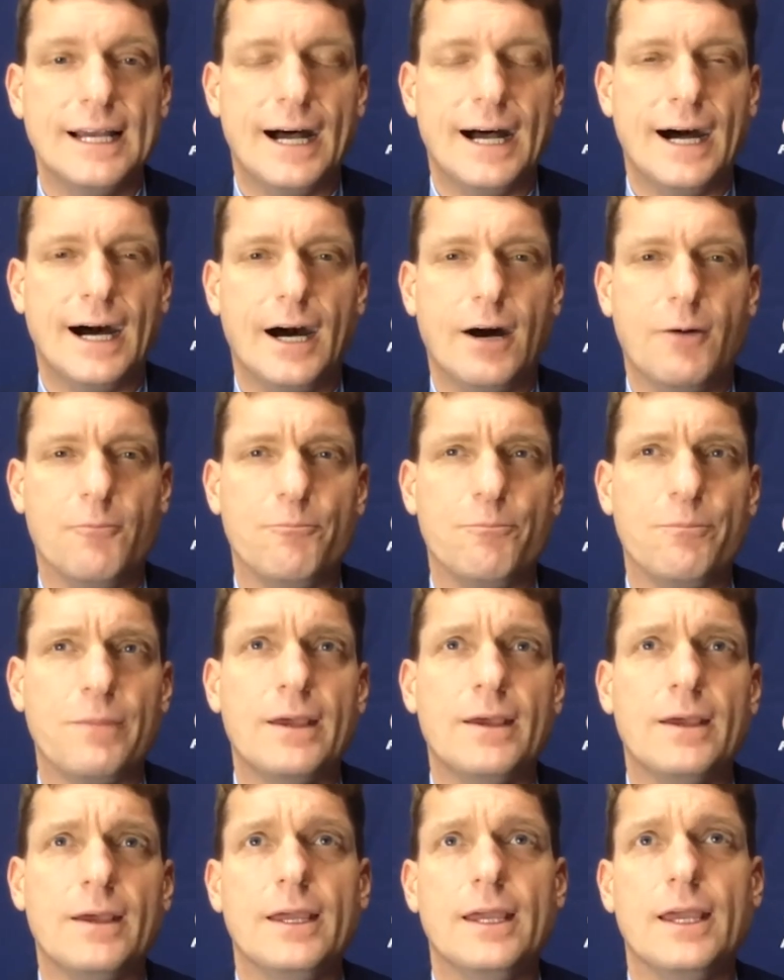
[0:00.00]
Um,
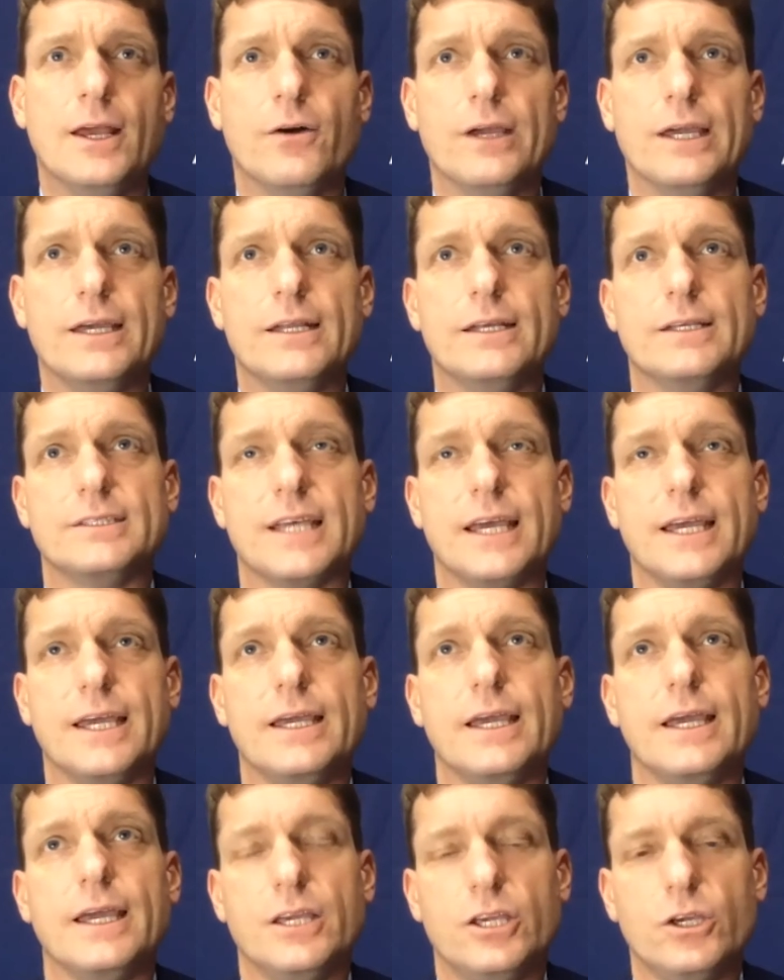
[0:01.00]
you know, it is
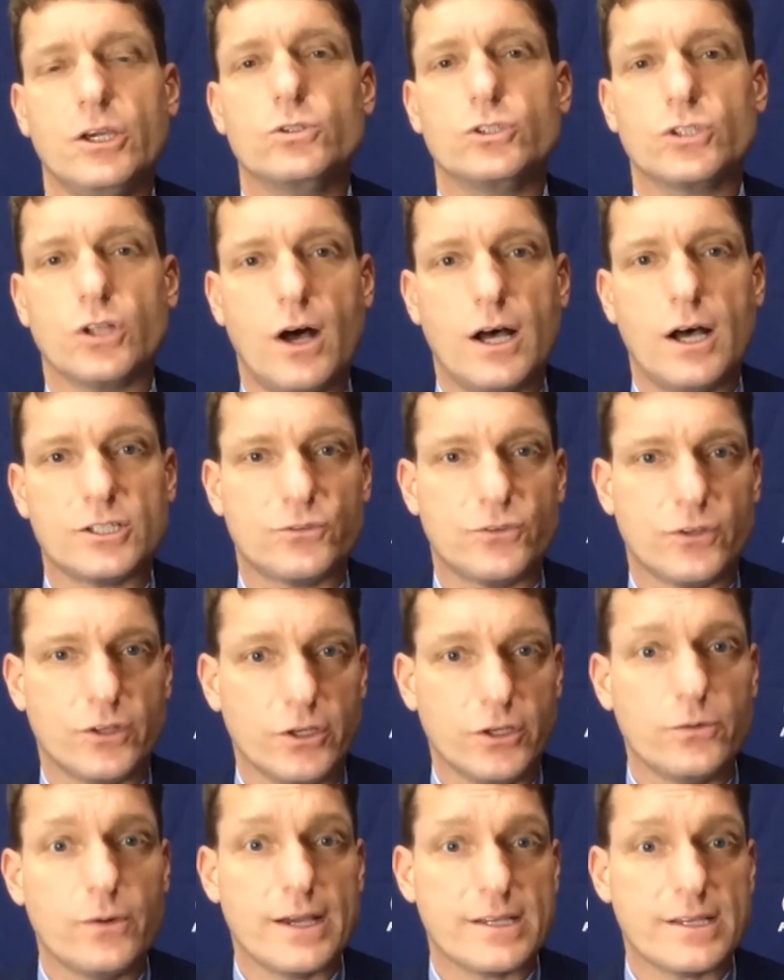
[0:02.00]
a, a huge loss for
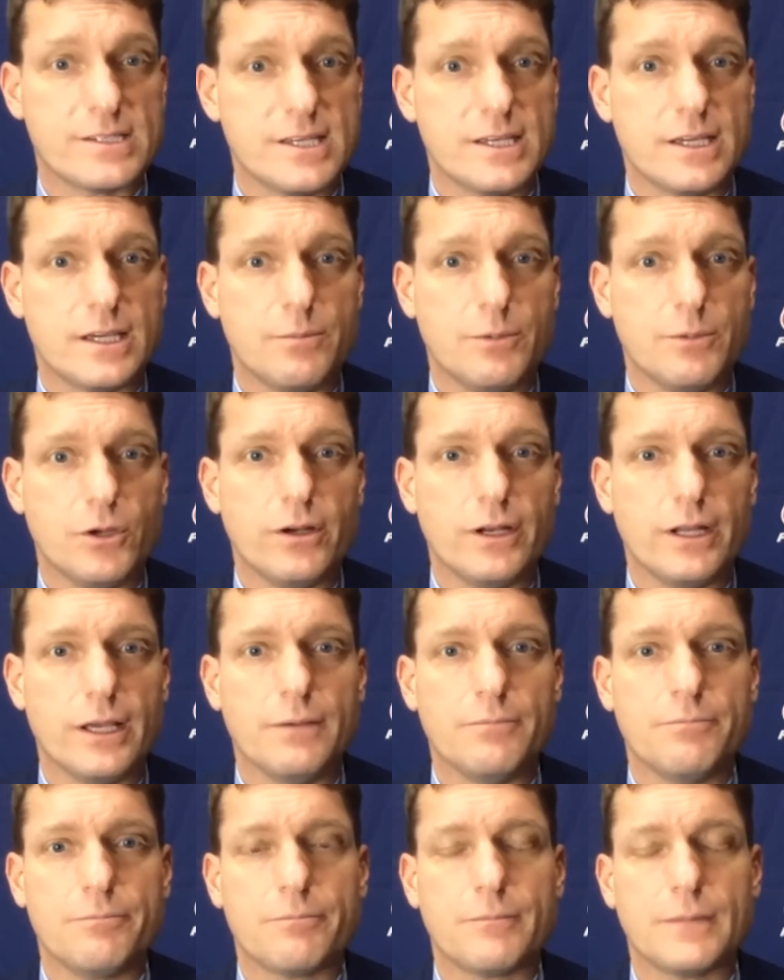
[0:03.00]
the UIC
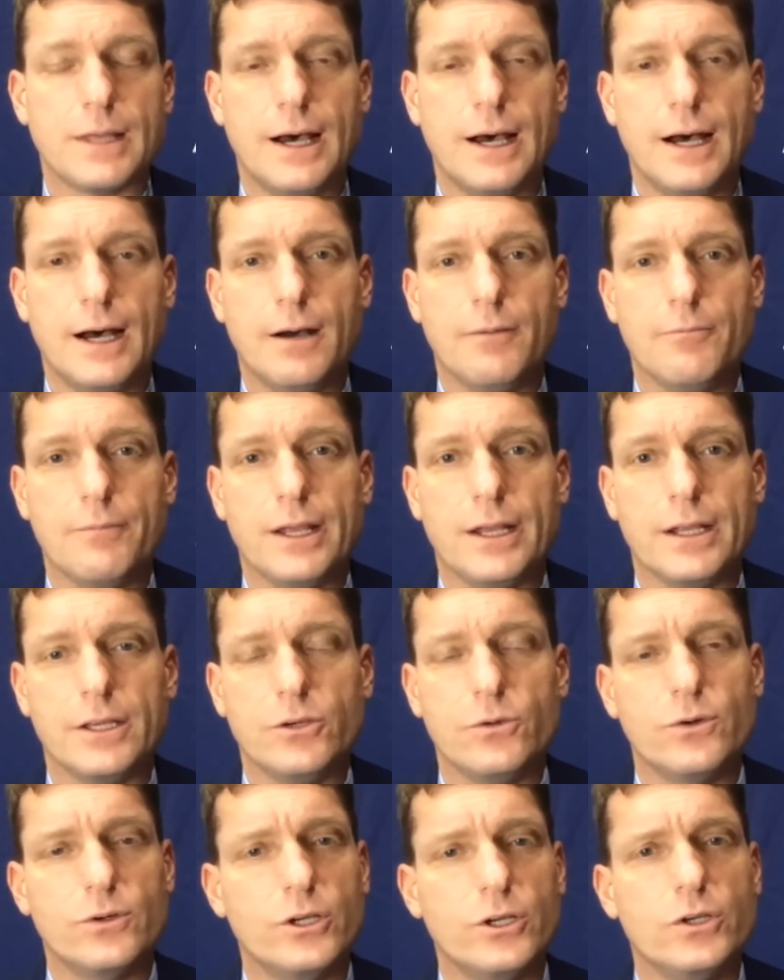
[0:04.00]
community um, and a
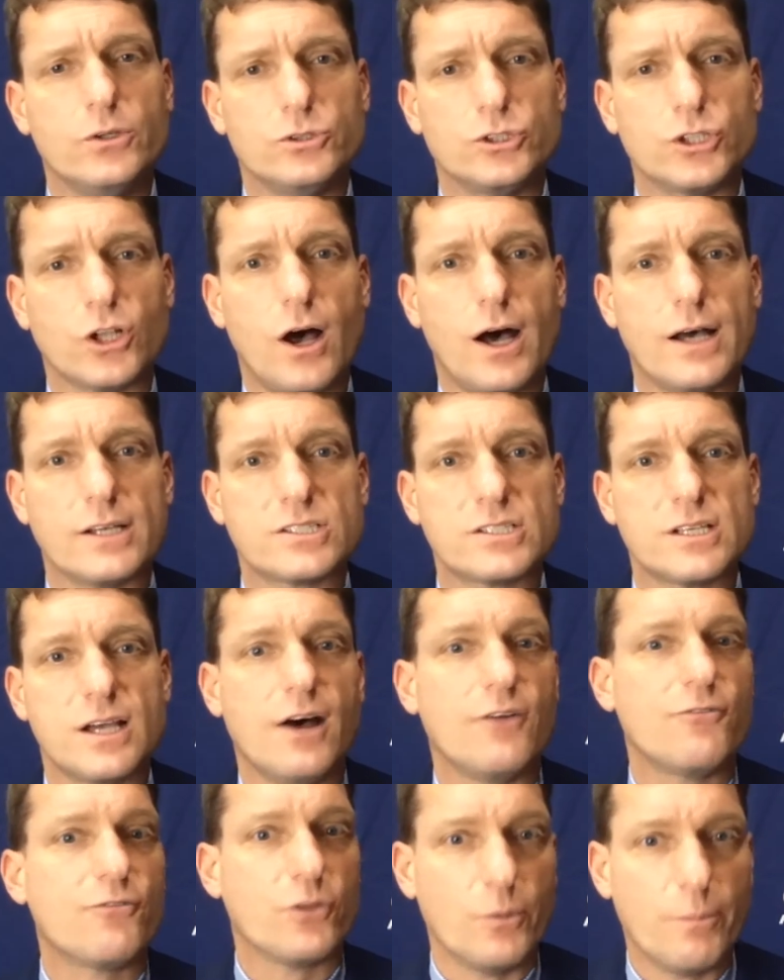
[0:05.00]
hu- huge loss
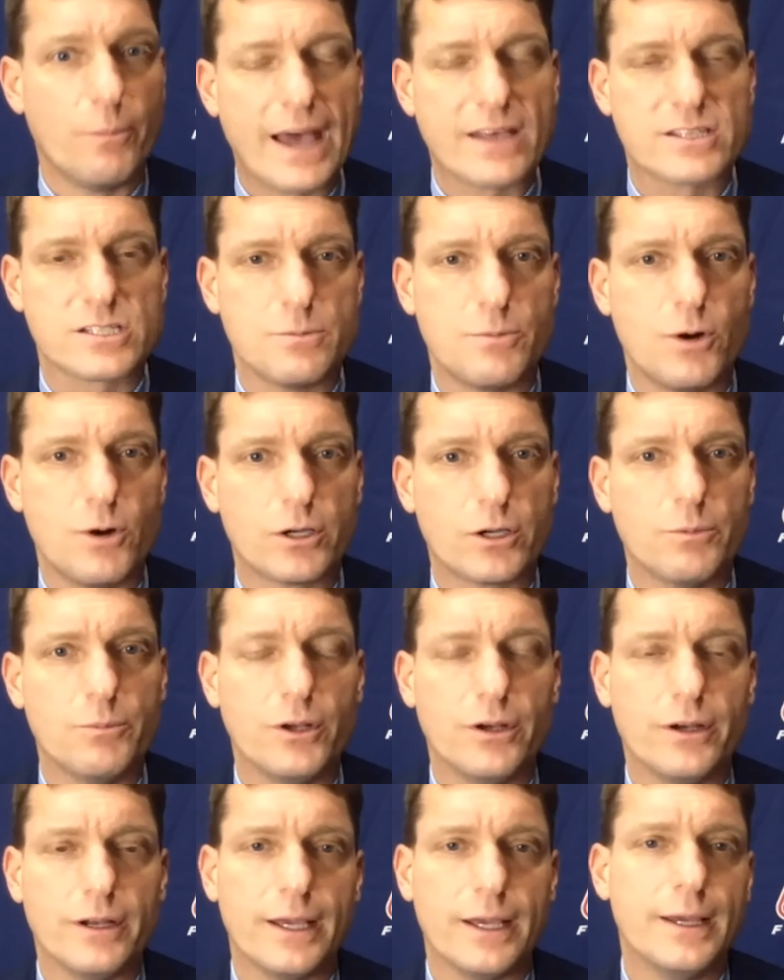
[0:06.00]
uh, for the basketball
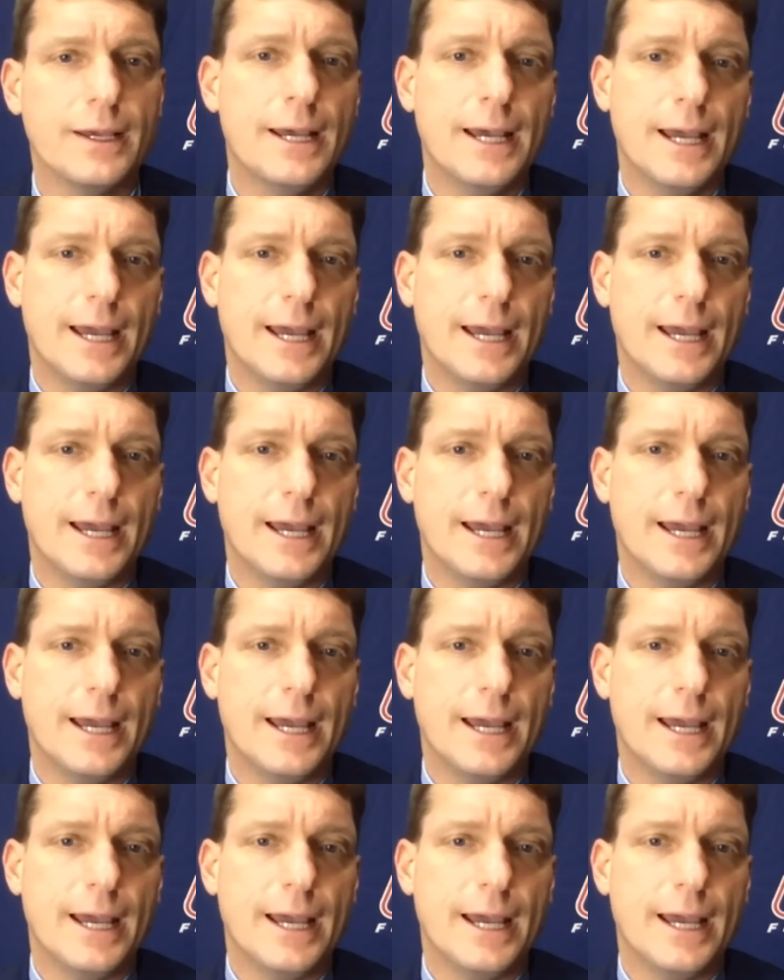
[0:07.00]
community.